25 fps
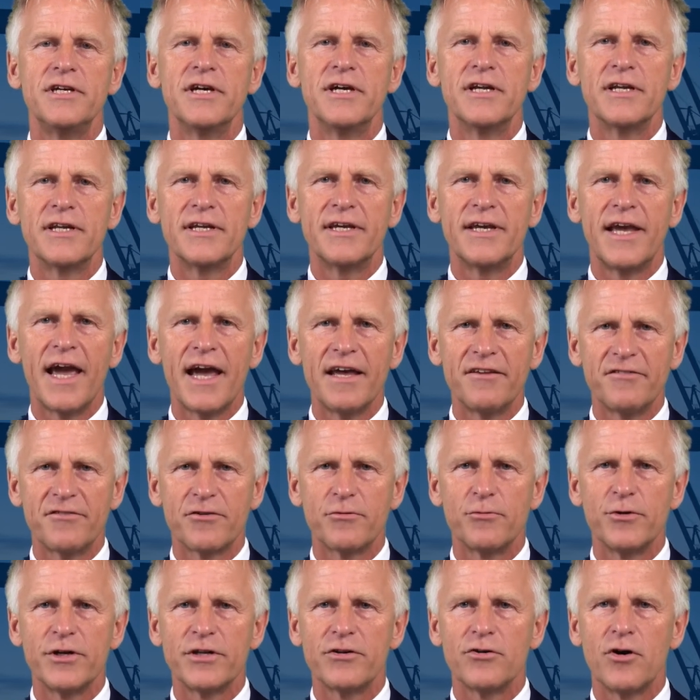and gas
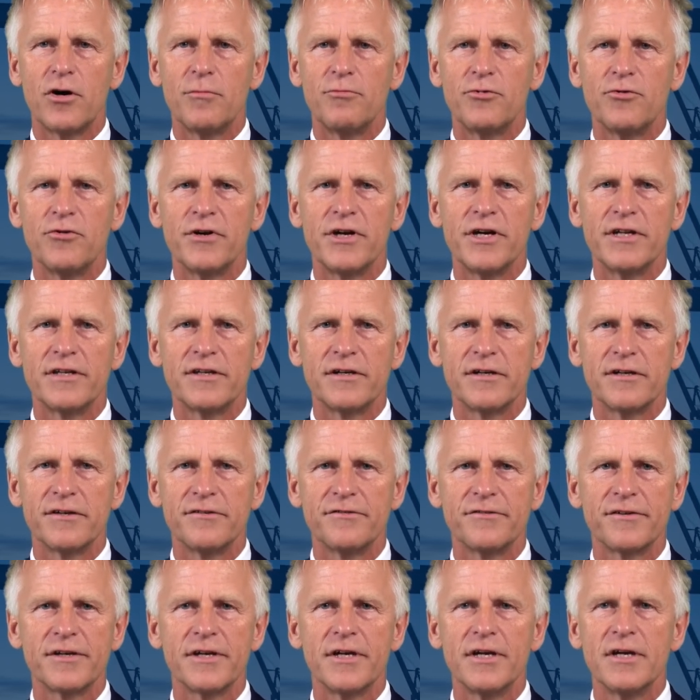grid operators,